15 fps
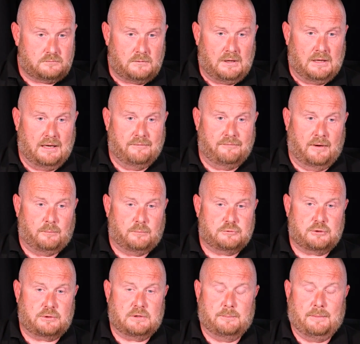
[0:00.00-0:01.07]
If I'm
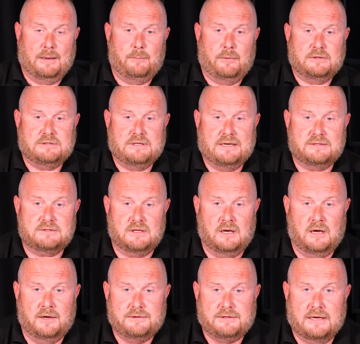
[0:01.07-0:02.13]
talking about my
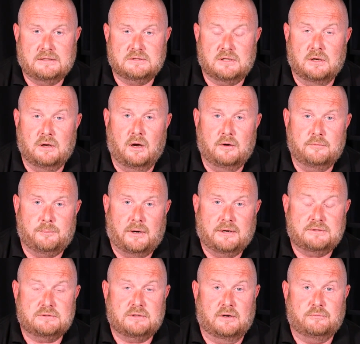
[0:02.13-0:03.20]
DSLR days, a lot of my
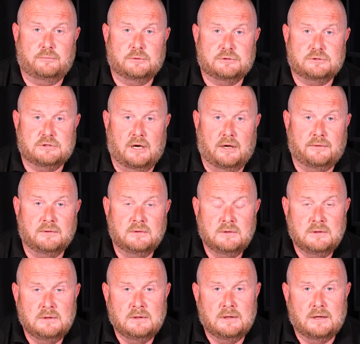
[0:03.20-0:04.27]
stuff was done
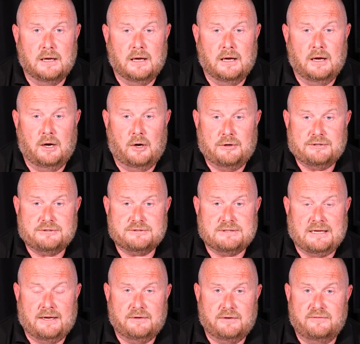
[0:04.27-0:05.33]
on a
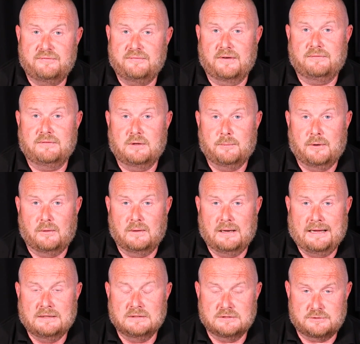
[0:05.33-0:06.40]
standard 50mm
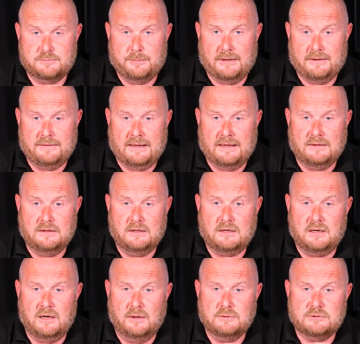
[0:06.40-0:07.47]
lens, but then the
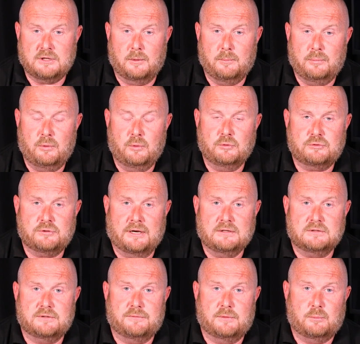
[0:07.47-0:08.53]
close-up
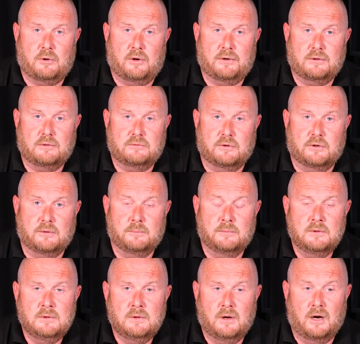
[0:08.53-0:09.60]
portraits of the bride and groom,
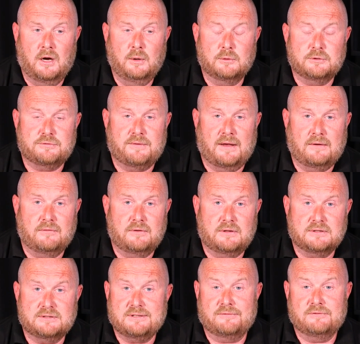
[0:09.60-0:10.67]
I always favoured the
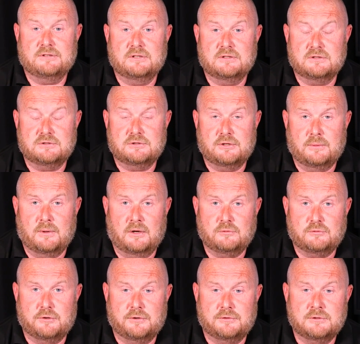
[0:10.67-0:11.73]

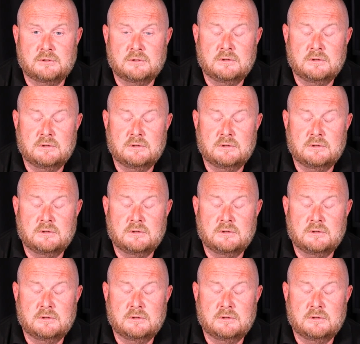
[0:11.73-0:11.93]
70-200.